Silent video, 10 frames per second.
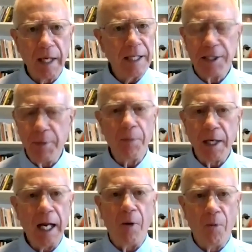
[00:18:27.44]
It's simply
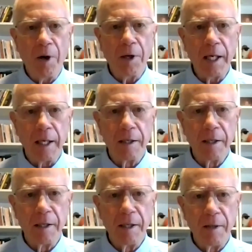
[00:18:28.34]
not working.
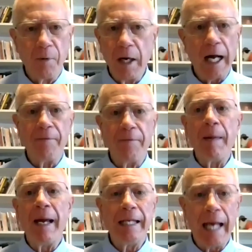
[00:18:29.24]
We're not even
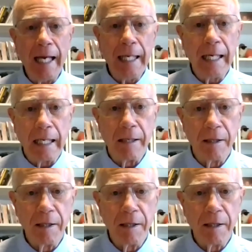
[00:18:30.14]
maintaining.